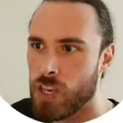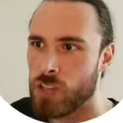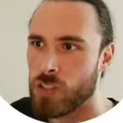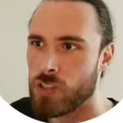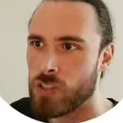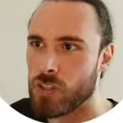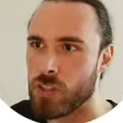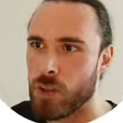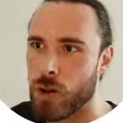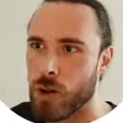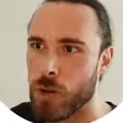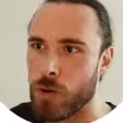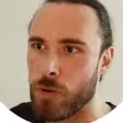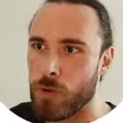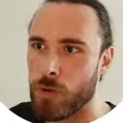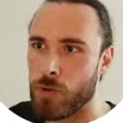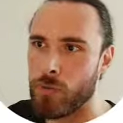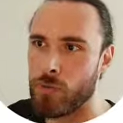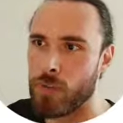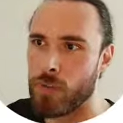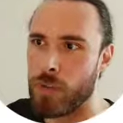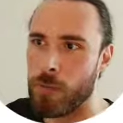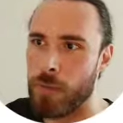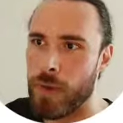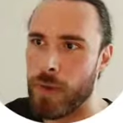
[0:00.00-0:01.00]
So
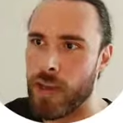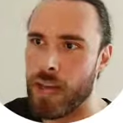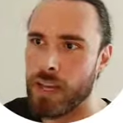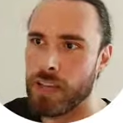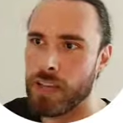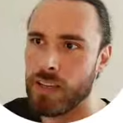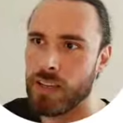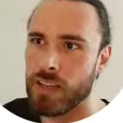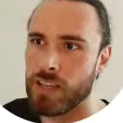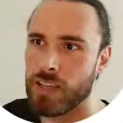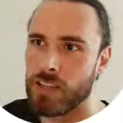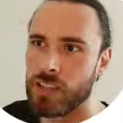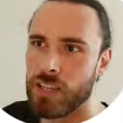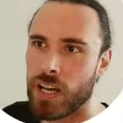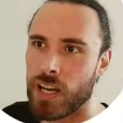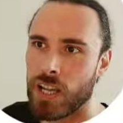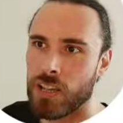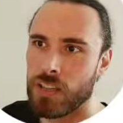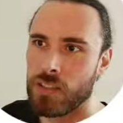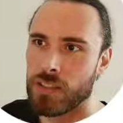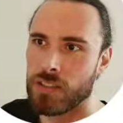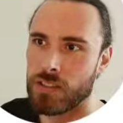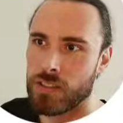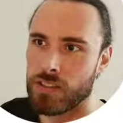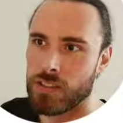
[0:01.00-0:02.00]
the main
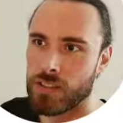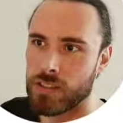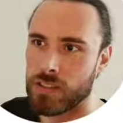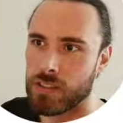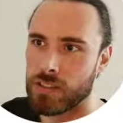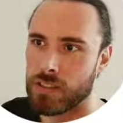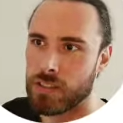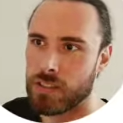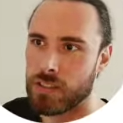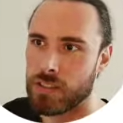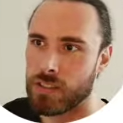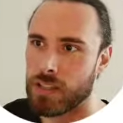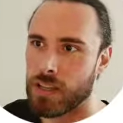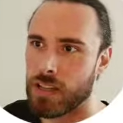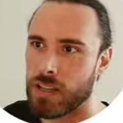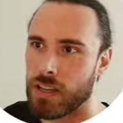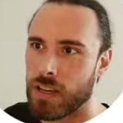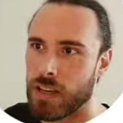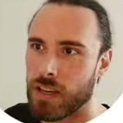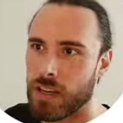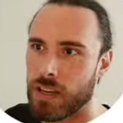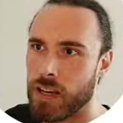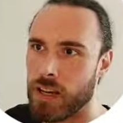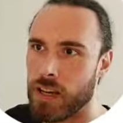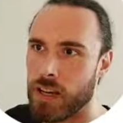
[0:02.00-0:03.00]
challenges,
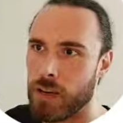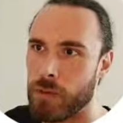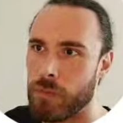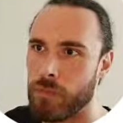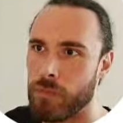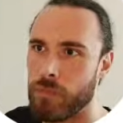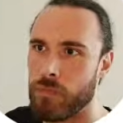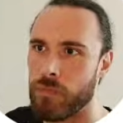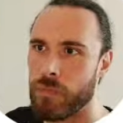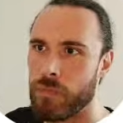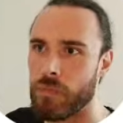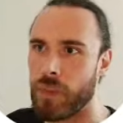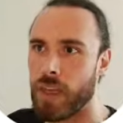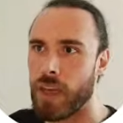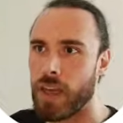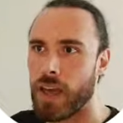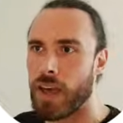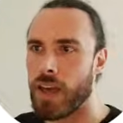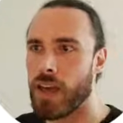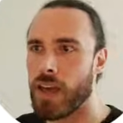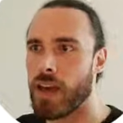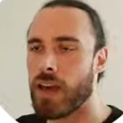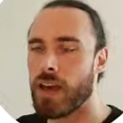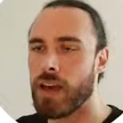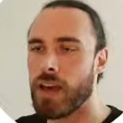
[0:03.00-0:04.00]
and
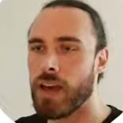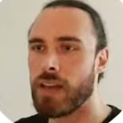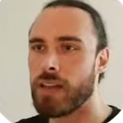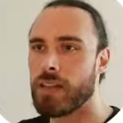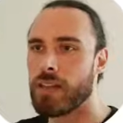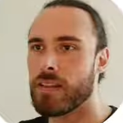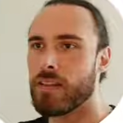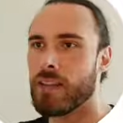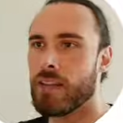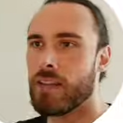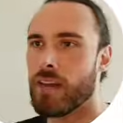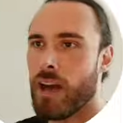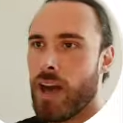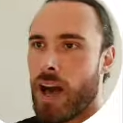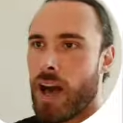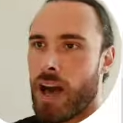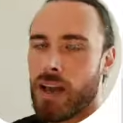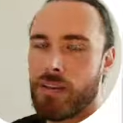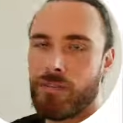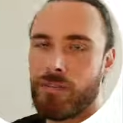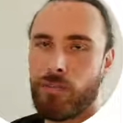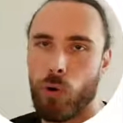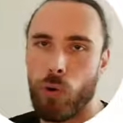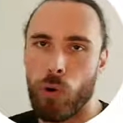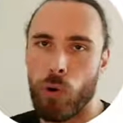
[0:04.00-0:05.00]

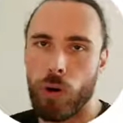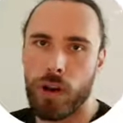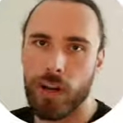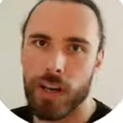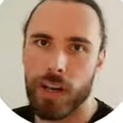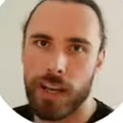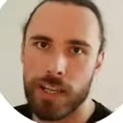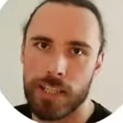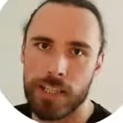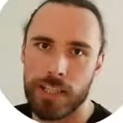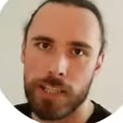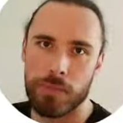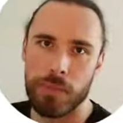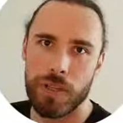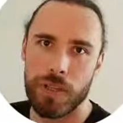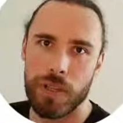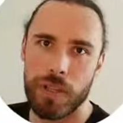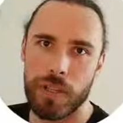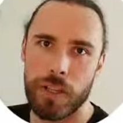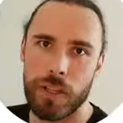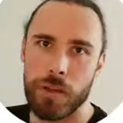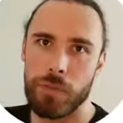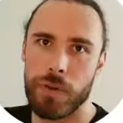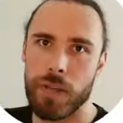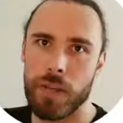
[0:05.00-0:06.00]
I've organized them a
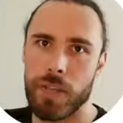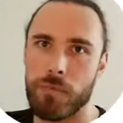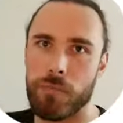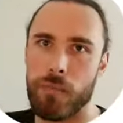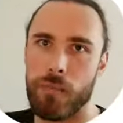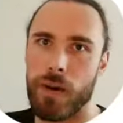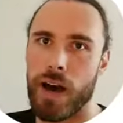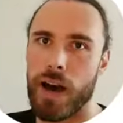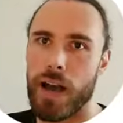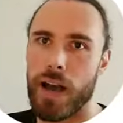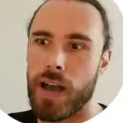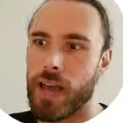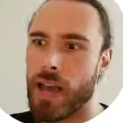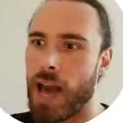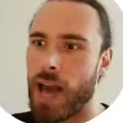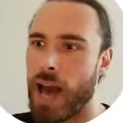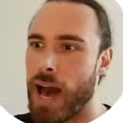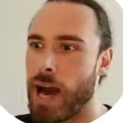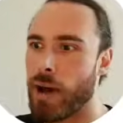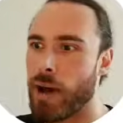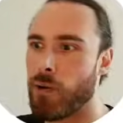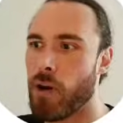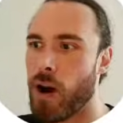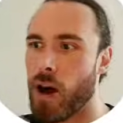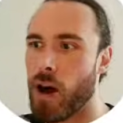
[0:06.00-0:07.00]
little bit by
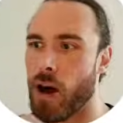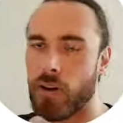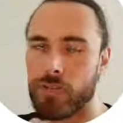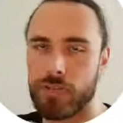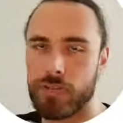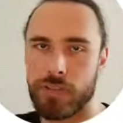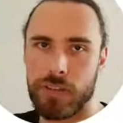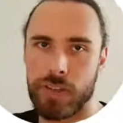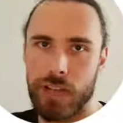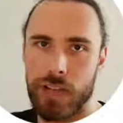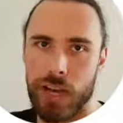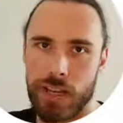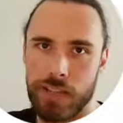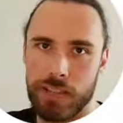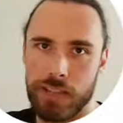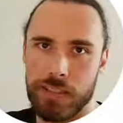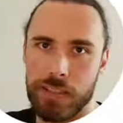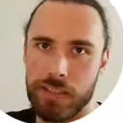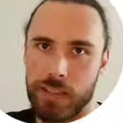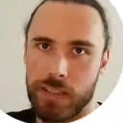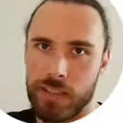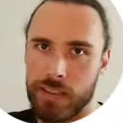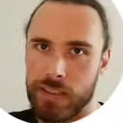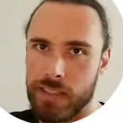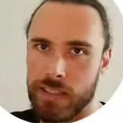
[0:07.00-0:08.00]
how often I
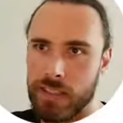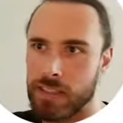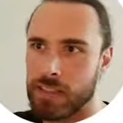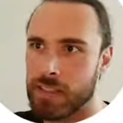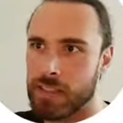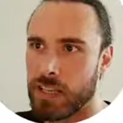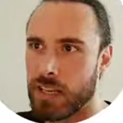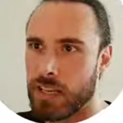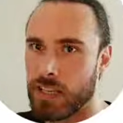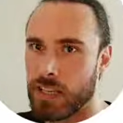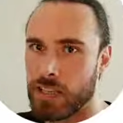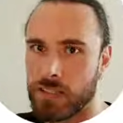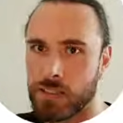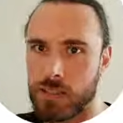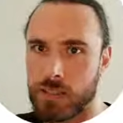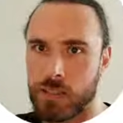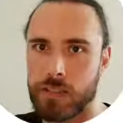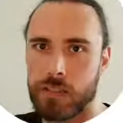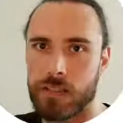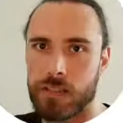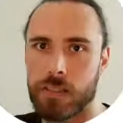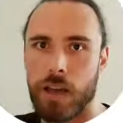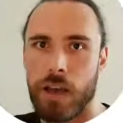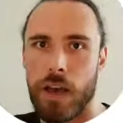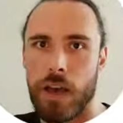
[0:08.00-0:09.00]
see these
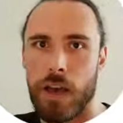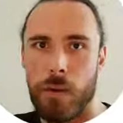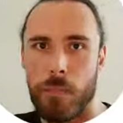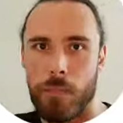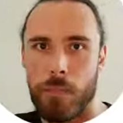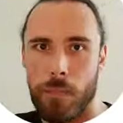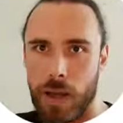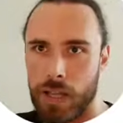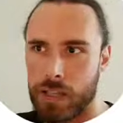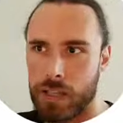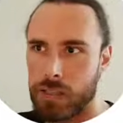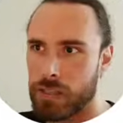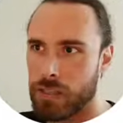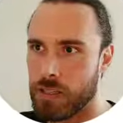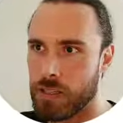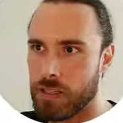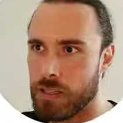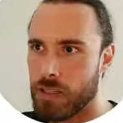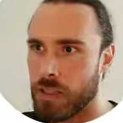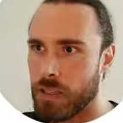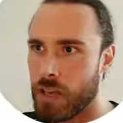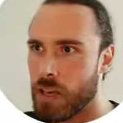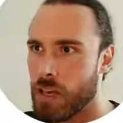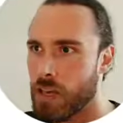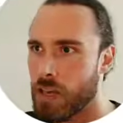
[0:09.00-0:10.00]
challenges mentioned.